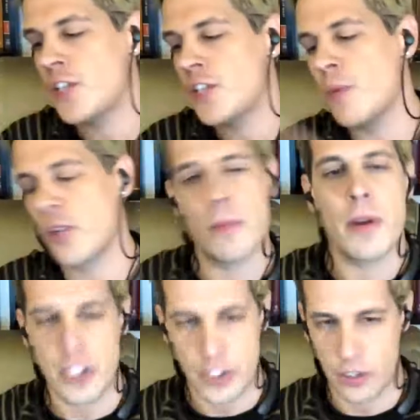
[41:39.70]
see where your
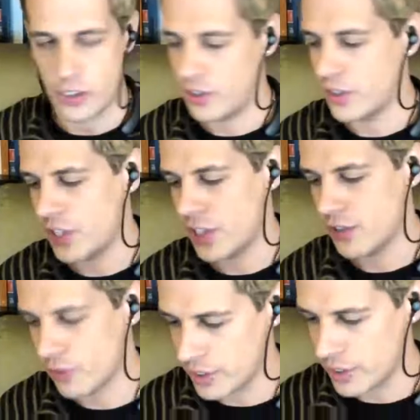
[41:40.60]
money's gone. You can see the
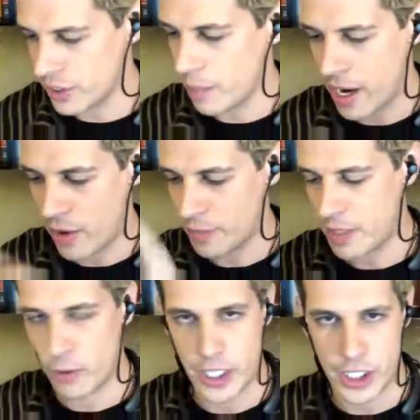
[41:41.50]
stories that come out, the
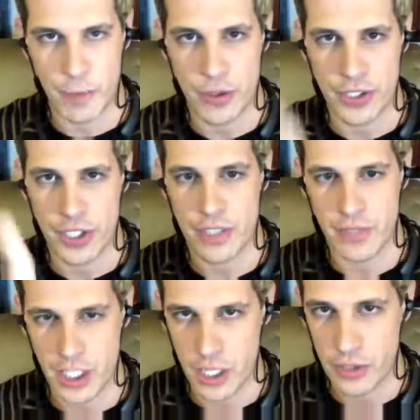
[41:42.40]
people he exposes, the
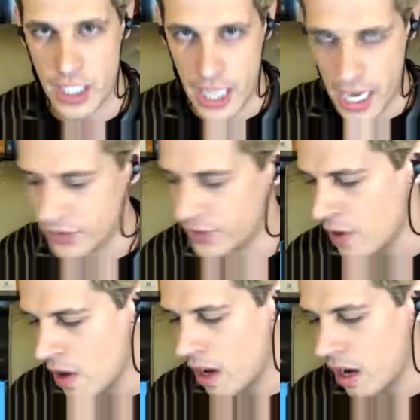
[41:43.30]
videos he gets,
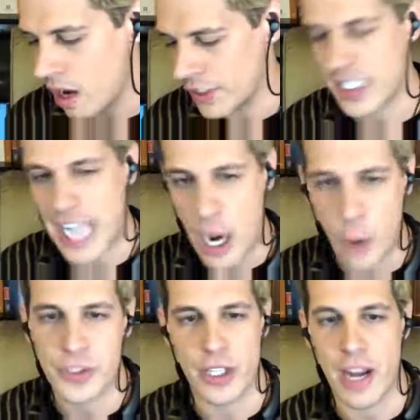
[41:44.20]
the
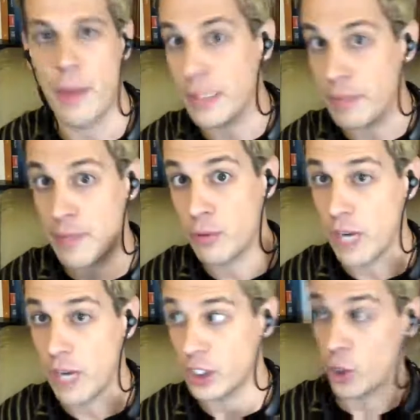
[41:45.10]
scalps, how many people
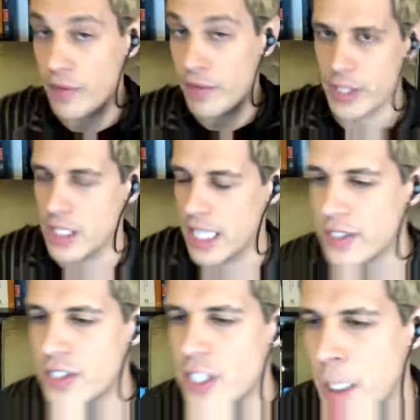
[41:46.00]
had to quit from the
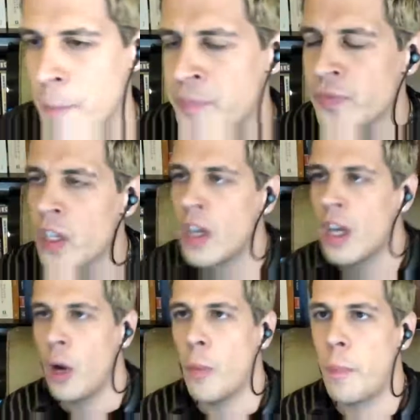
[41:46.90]
DNC.
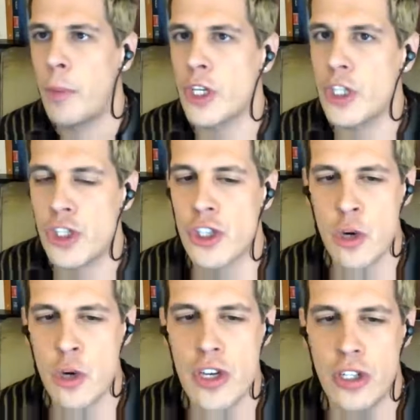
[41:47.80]
But a
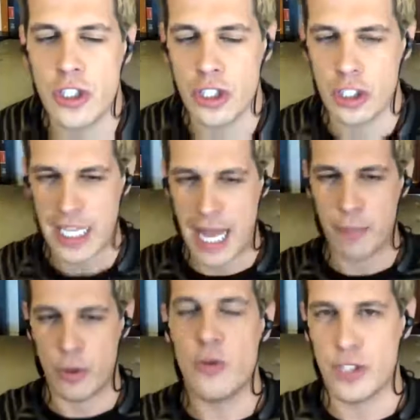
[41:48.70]
show that just
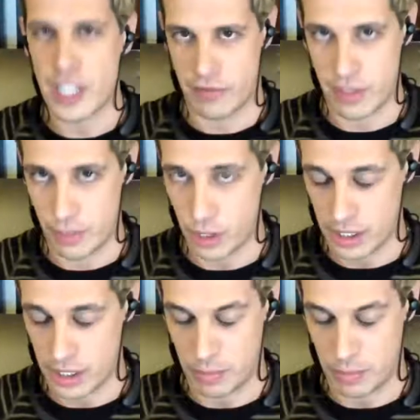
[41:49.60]
lampoons everybody,